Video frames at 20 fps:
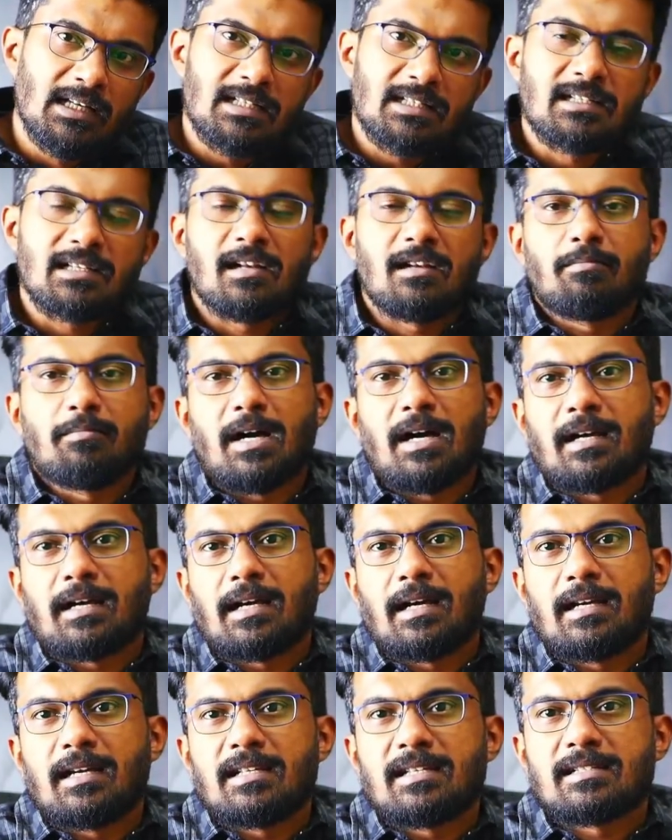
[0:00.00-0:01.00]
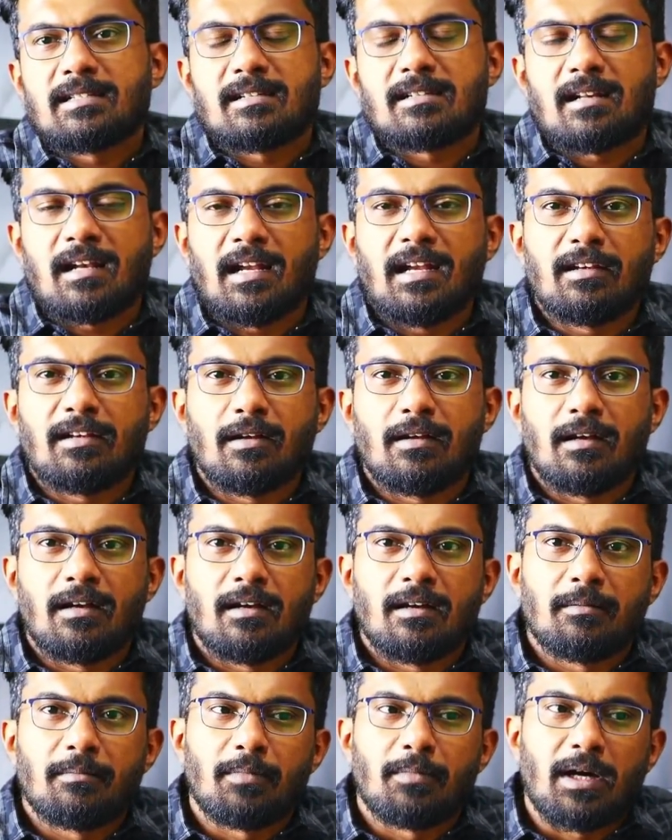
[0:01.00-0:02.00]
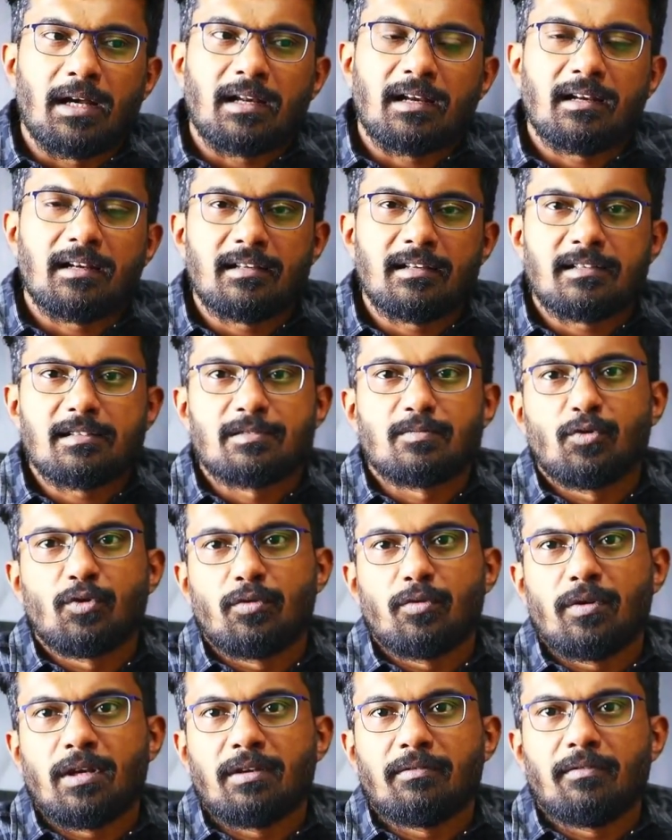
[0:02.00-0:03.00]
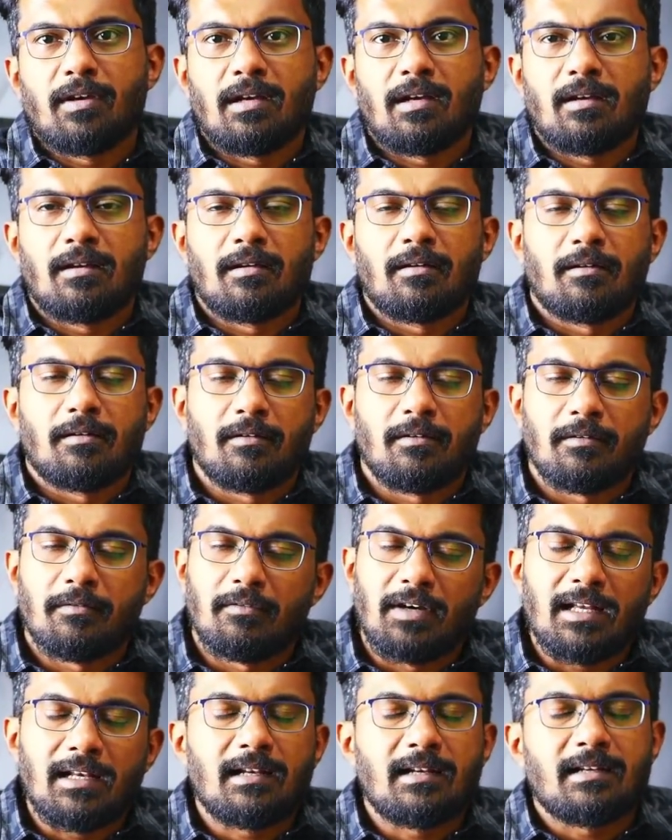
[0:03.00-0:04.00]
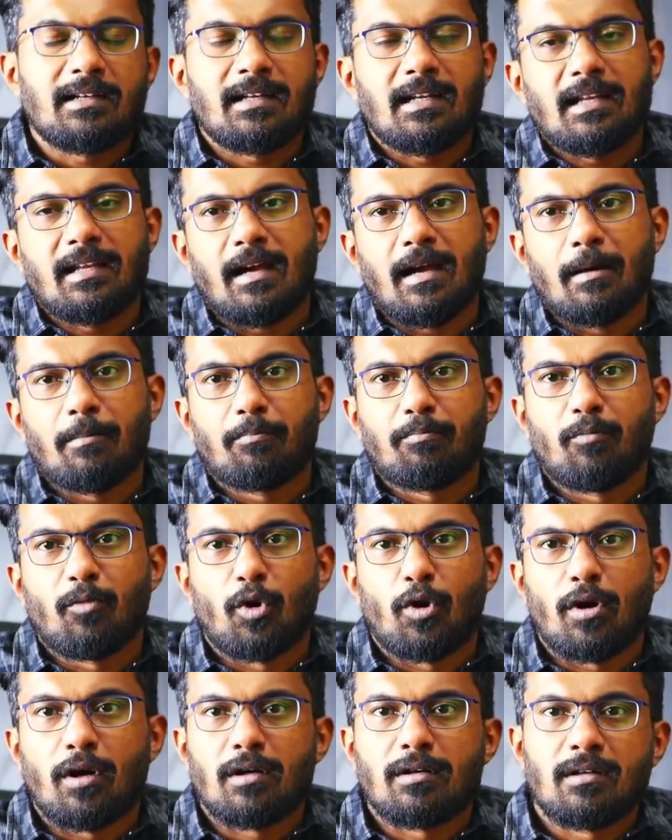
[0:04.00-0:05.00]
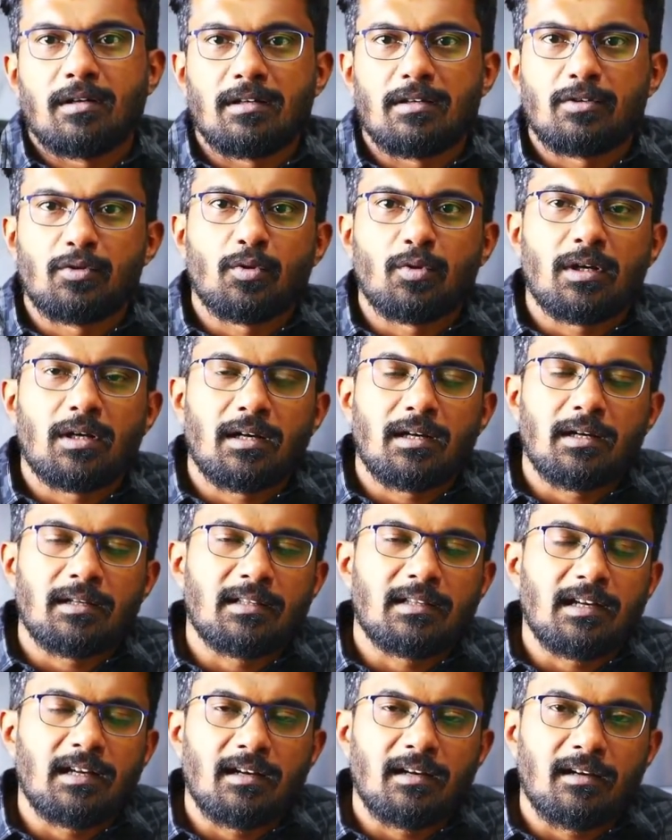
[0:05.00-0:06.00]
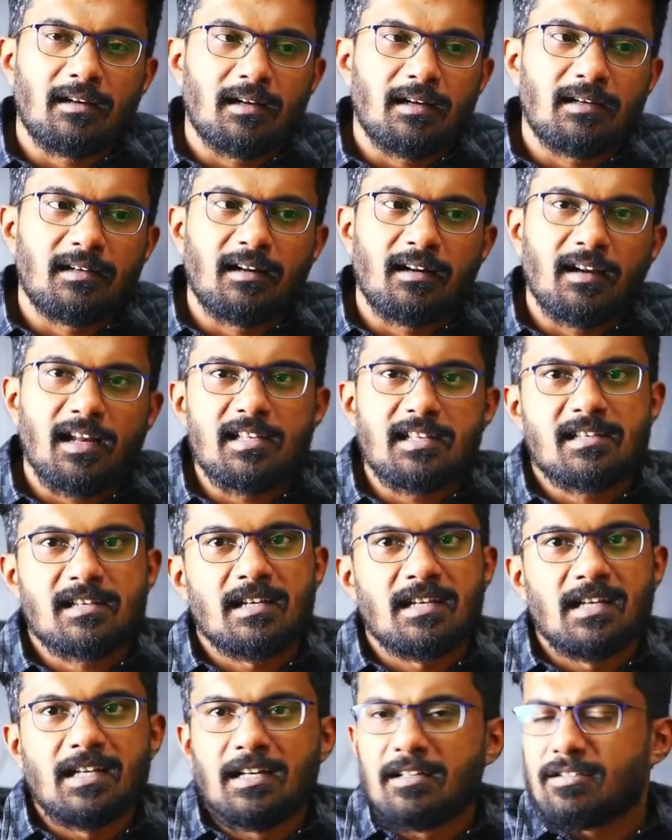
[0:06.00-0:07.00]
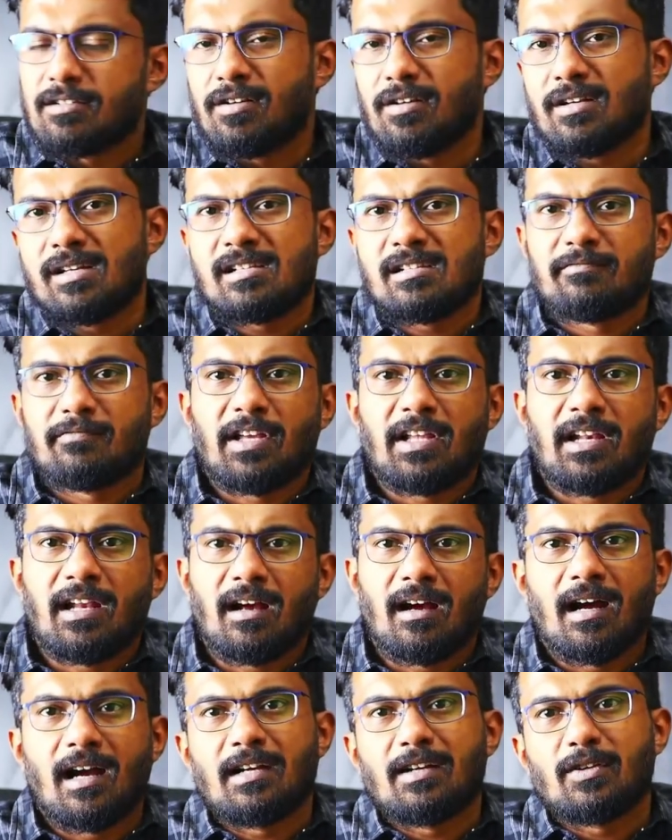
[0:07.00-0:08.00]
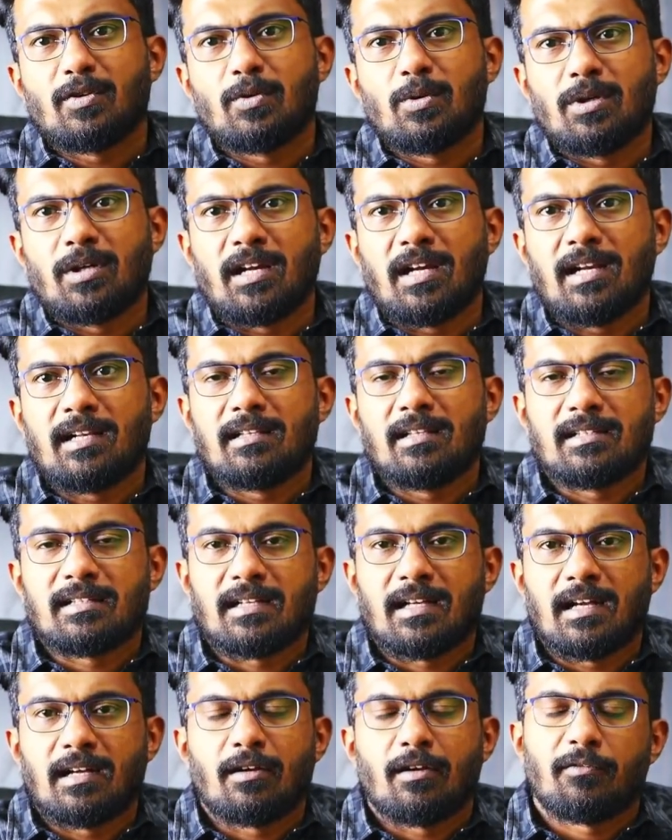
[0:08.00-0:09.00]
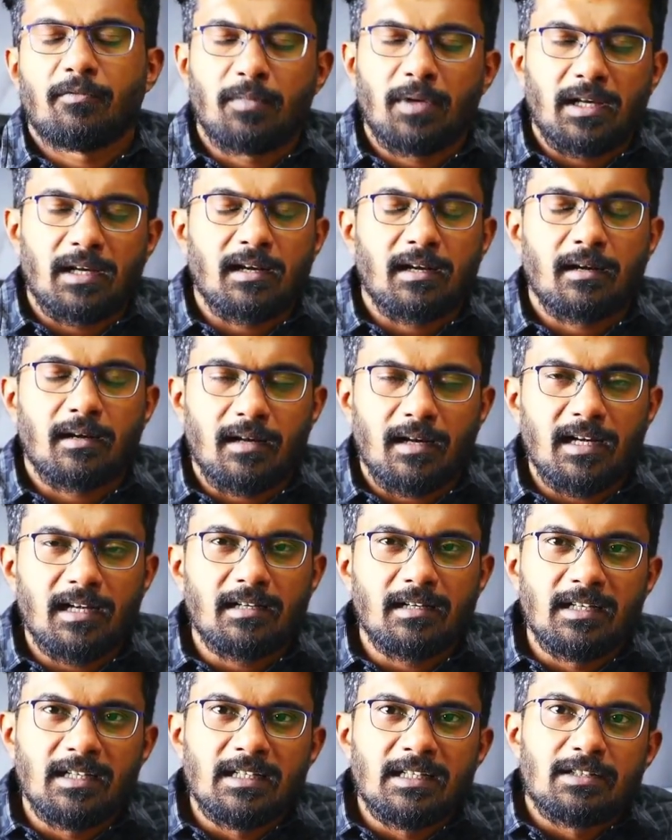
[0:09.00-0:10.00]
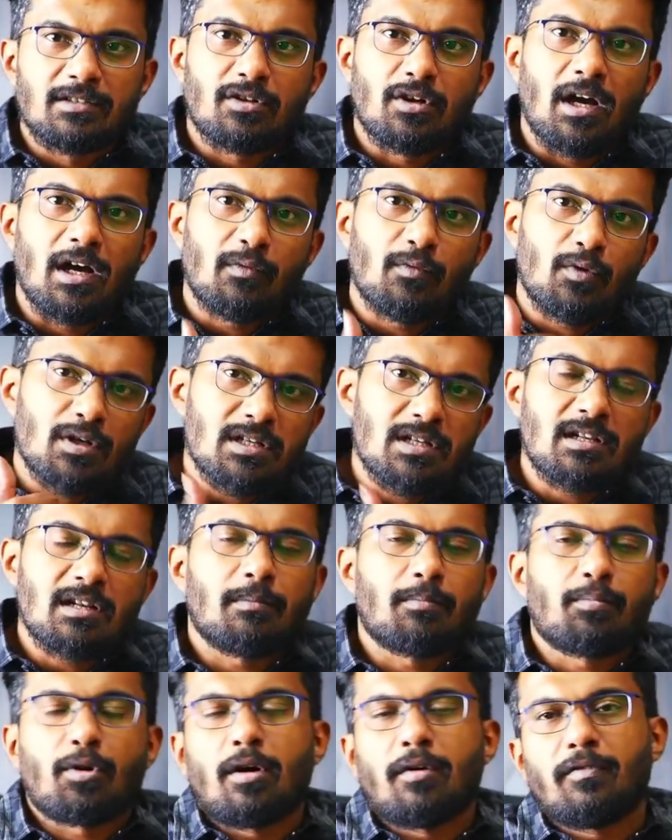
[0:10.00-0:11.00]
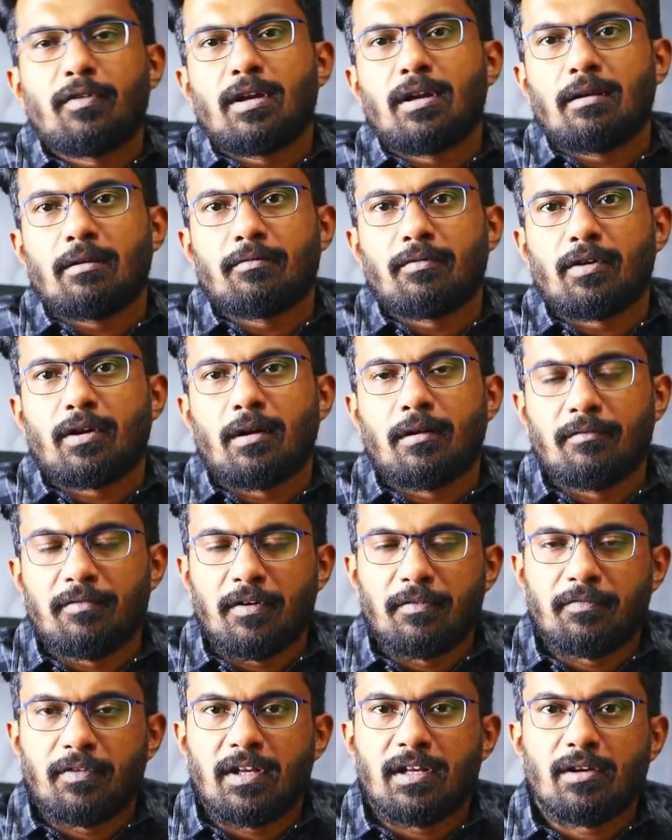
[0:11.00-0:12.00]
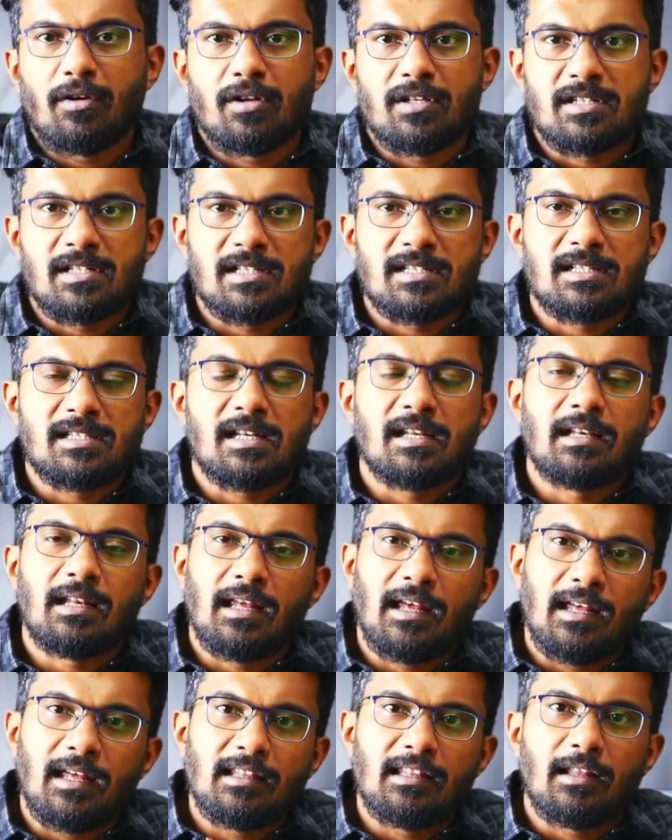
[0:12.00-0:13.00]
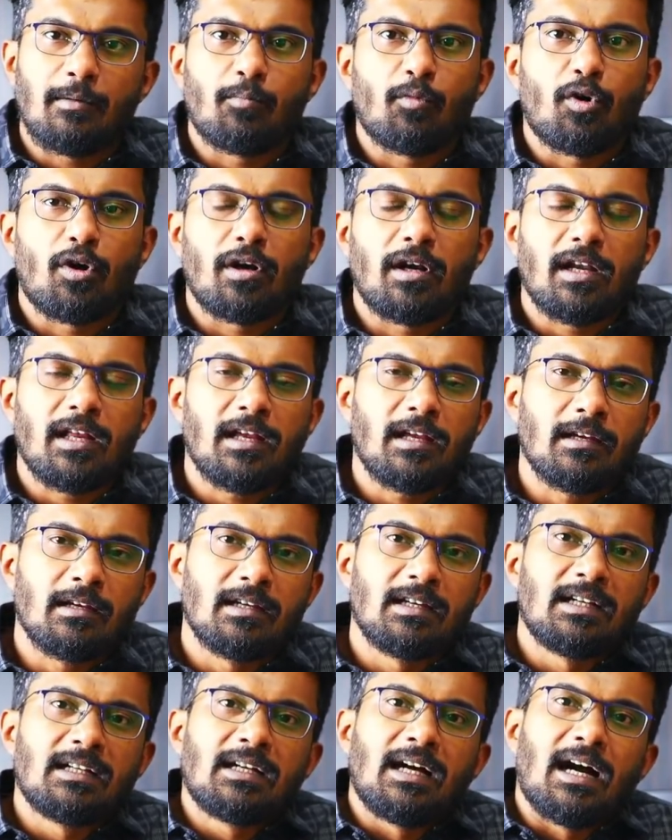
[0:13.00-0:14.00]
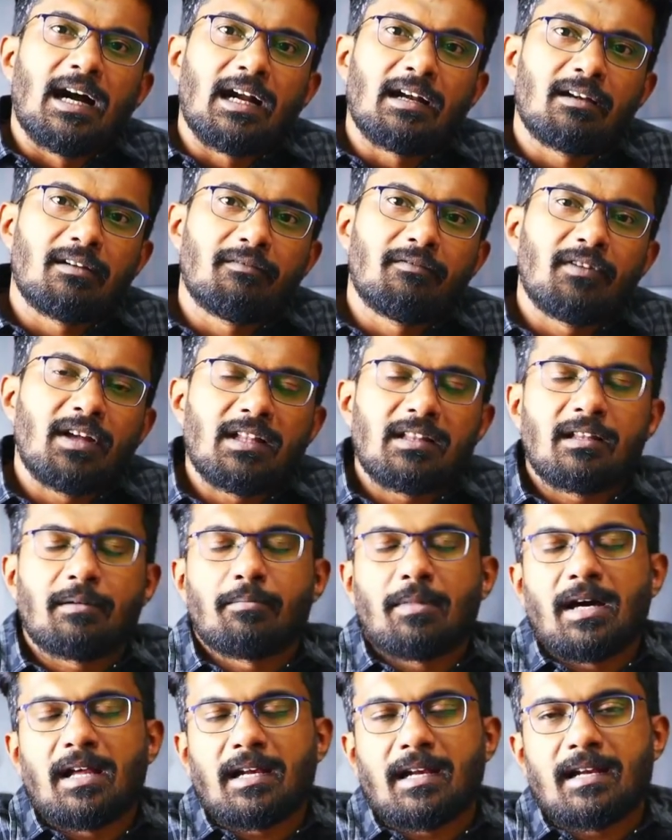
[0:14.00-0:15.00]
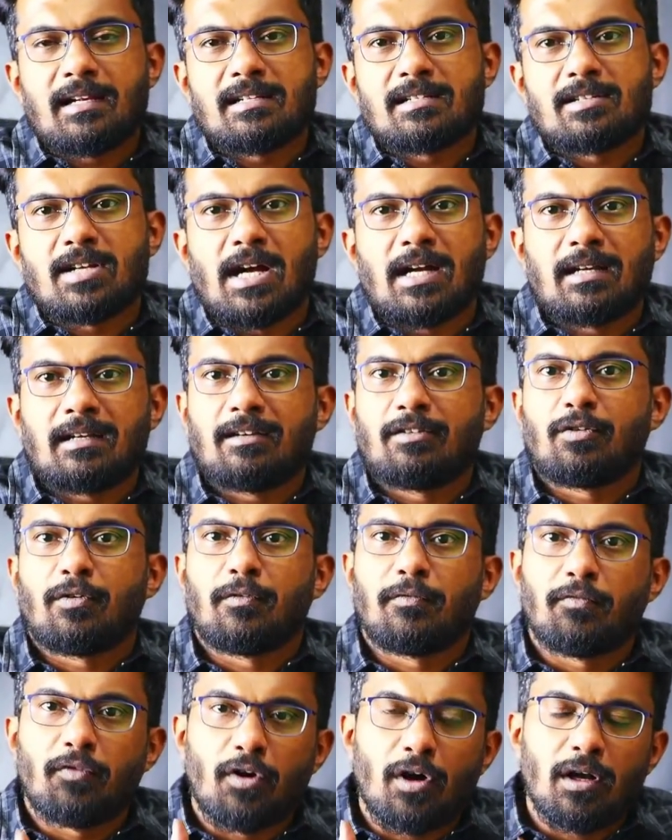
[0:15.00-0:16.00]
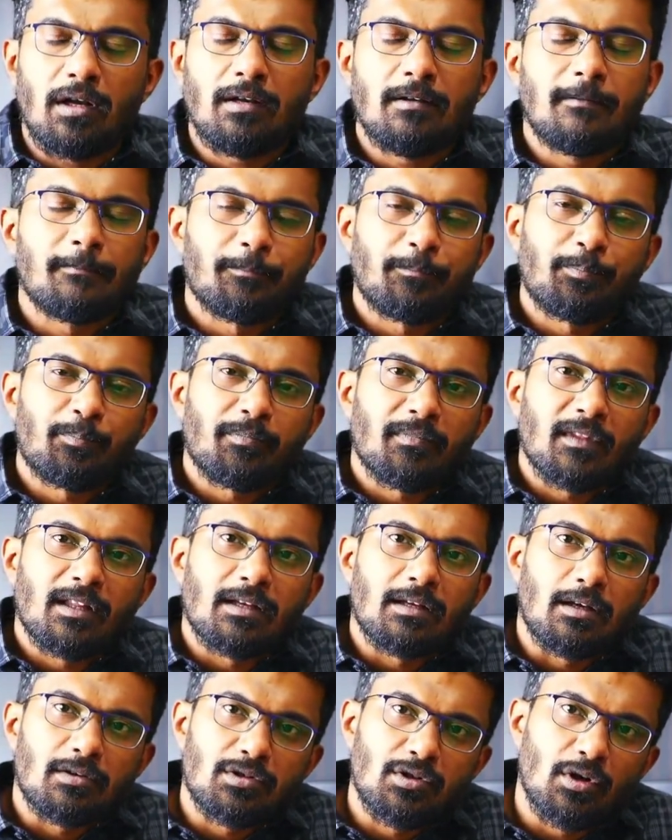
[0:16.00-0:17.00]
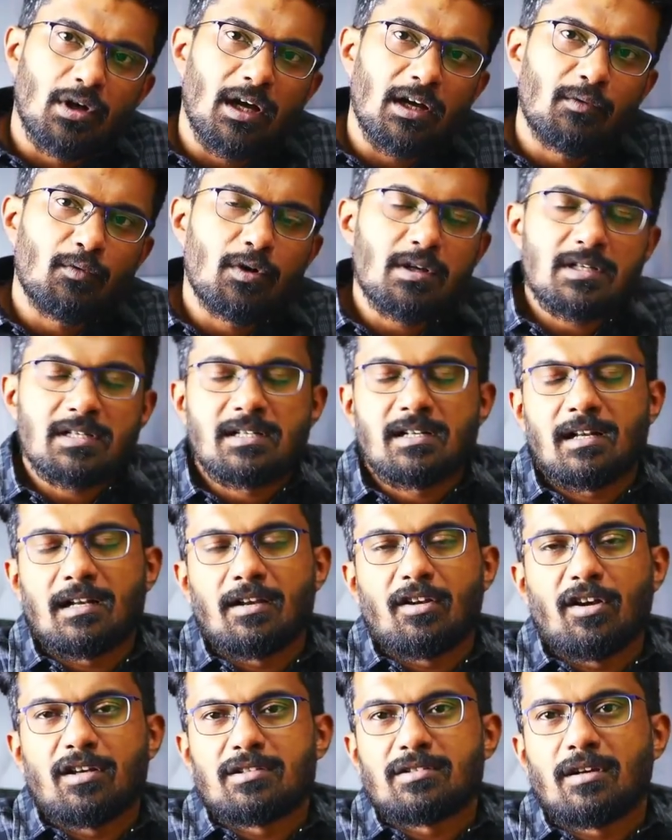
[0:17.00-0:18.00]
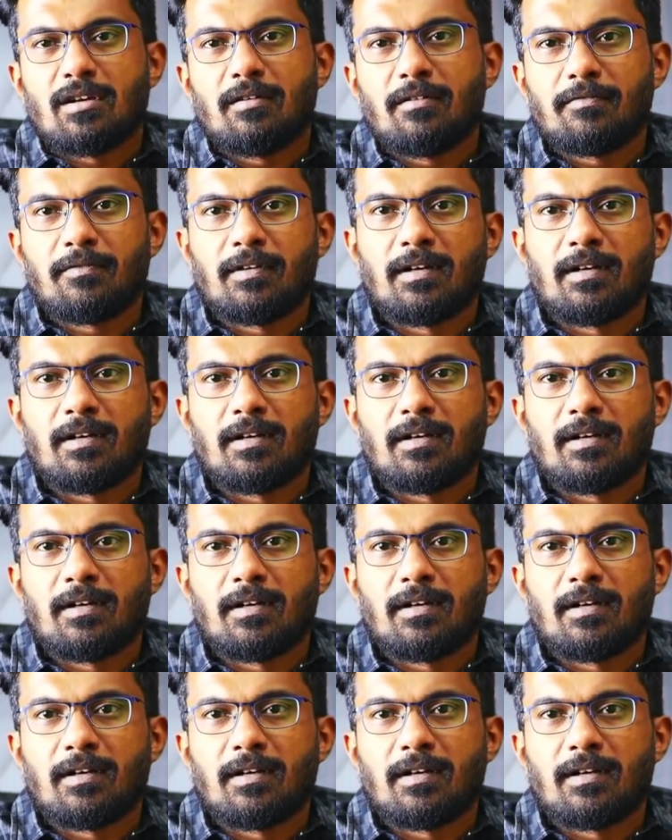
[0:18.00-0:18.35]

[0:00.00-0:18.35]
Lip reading: Still market is moving violently up on 200 300 range, so it is very hard to trade this kind of market, right? So I was in a profit of around 15 or 16k in the morning, and when the market started to fall, so I was in a loss of